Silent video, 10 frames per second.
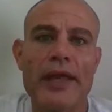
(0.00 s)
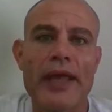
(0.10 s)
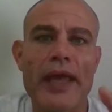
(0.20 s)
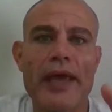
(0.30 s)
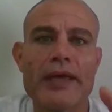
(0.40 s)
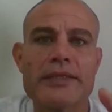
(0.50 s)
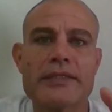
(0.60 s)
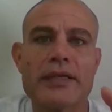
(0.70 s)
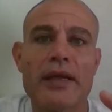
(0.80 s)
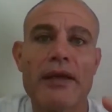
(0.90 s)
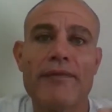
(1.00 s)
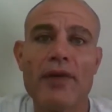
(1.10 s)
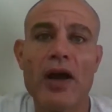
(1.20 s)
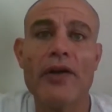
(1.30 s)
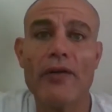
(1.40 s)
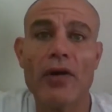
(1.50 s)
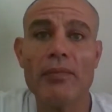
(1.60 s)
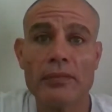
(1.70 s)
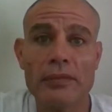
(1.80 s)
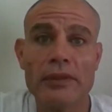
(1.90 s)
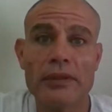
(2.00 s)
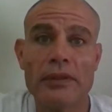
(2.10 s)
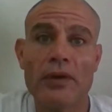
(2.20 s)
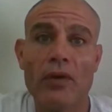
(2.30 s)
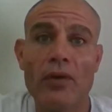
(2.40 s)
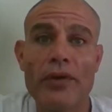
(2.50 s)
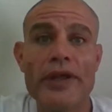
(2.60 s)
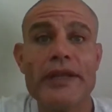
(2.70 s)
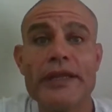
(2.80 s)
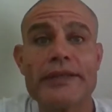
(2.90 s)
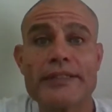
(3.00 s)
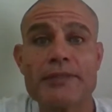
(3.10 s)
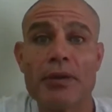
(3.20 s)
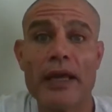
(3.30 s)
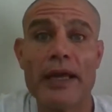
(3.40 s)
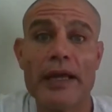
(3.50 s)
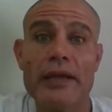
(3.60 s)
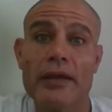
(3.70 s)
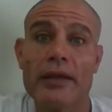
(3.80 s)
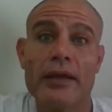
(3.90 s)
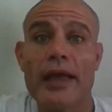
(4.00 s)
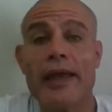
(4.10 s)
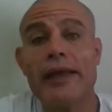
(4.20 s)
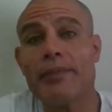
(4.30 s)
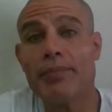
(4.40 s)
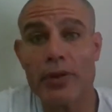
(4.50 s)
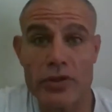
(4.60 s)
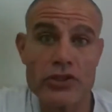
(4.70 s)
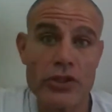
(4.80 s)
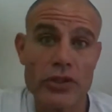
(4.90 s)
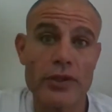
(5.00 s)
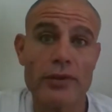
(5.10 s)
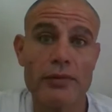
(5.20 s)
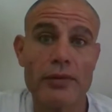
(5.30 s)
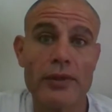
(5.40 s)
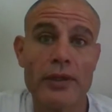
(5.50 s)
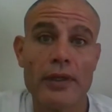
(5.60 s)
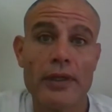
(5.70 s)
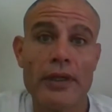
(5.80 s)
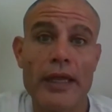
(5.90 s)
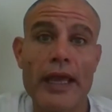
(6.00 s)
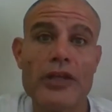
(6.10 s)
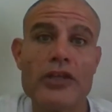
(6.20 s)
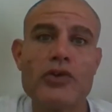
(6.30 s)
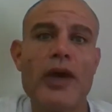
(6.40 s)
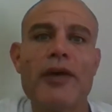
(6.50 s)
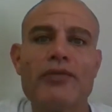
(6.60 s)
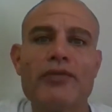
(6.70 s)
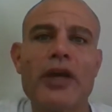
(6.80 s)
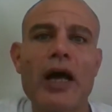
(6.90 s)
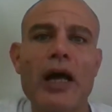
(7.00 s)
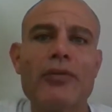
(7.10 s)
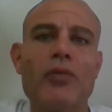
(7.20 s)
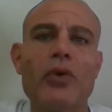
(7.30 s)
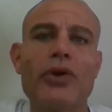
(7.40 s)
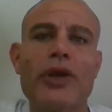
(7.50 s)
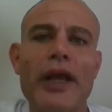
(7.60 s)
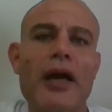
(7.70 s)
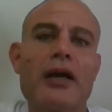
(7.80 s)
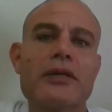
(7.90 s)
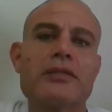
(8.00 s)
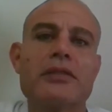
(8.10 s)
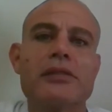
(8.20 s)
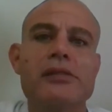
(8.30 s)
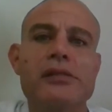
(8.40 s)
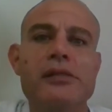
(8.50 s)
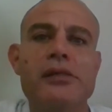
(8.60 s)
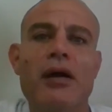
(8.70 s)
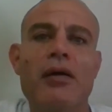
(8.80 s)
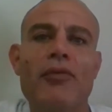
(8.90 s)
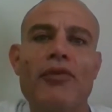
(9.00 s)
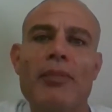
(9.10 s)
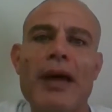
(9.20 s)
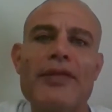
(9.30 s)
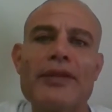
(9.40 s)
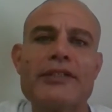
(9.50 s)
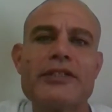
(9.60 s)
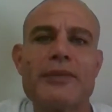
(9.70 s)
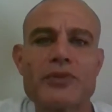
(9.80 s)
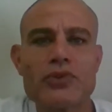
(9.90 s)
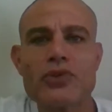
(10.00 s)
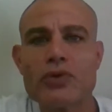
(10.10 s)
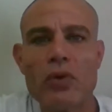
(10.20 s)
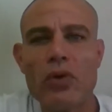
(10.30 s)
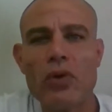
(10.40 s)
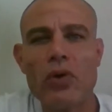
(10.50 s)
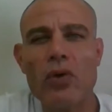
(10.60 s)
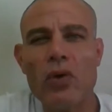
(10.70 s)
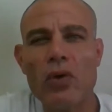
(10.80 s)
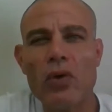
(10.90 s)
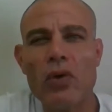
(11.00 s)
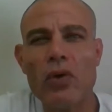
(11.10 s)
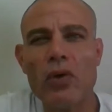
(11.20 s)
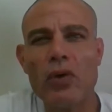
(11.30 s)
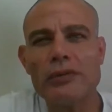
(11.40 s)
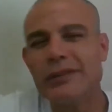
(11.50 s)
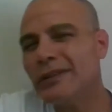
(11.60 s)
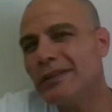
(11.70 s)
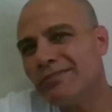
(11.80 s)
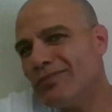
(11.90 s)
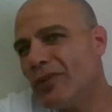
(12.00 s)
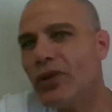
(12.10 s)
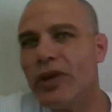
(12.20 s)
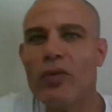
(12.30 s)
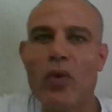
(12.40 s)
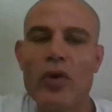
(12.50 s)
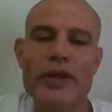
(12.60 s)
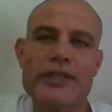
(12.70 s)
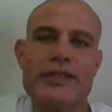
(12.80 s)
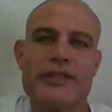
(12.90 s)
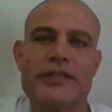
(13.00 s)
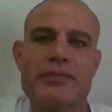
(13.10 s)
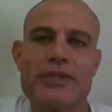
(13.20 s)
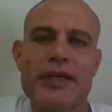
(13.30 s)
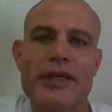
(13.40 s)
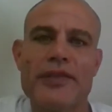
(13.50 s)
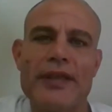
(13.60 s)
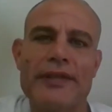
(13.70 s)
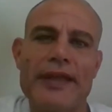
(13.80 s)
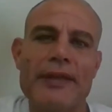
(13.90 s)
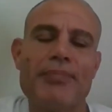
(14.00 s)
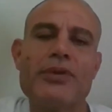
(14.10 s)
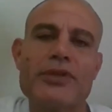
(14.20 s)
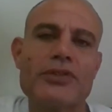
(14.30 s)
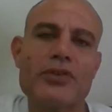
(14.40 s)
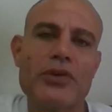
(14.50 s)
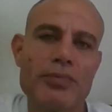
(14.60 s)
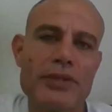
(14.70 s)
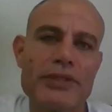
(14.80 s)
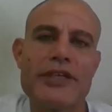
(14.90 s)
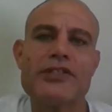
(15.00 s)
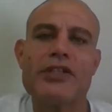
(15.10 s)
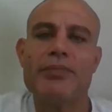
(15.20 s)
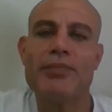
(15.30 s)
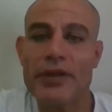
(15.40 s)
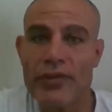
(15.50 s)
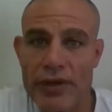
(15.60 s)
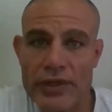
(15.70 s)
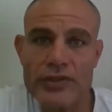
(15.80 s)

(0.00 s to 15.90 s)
that has a firearm already displayed and approaching you. And you have to kind of work out from other tips or early warning systems that that person could potentially be a